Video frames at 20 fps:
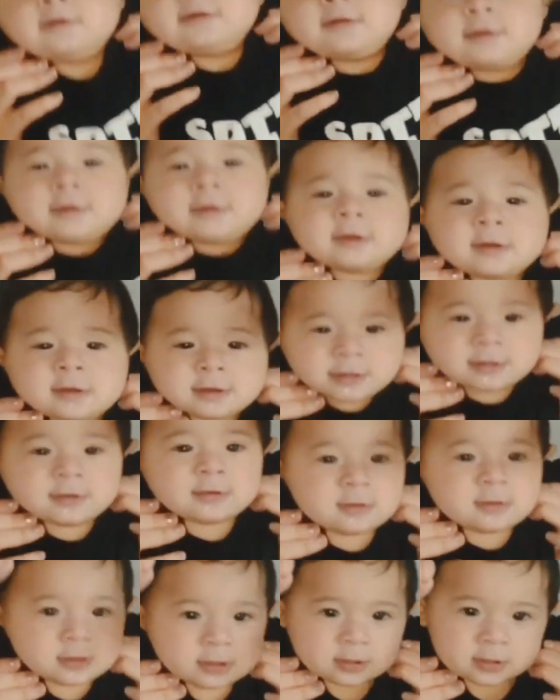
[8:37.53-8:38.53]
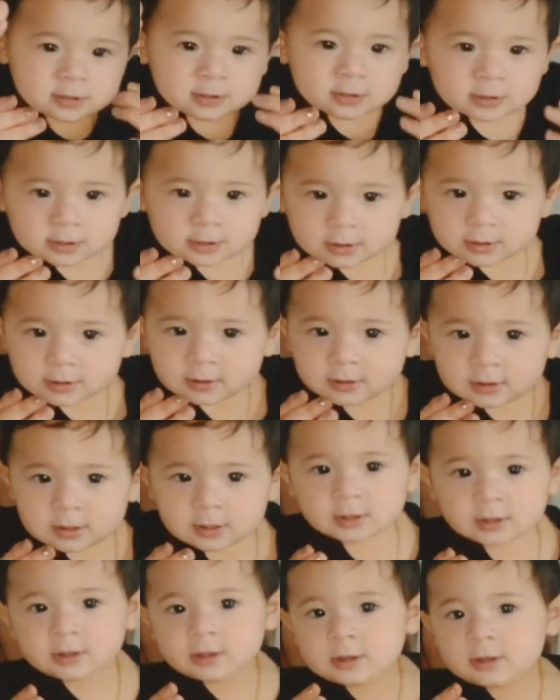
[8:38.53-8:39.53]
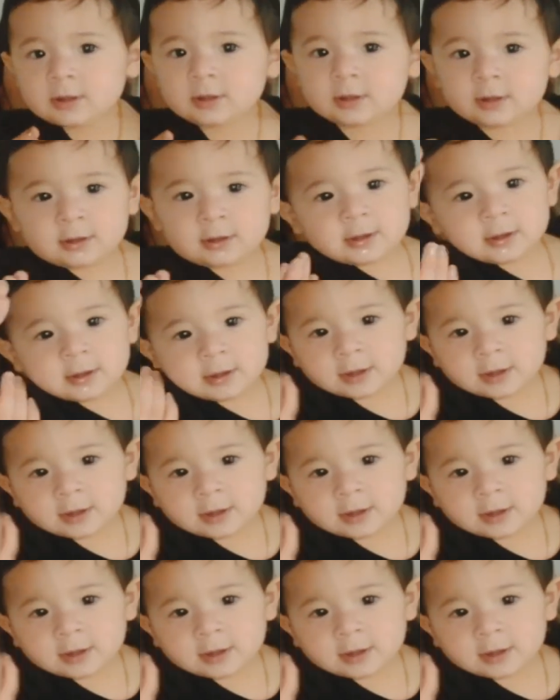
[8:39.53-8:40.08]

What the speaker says: Yes. Yeah. Show them your shirt.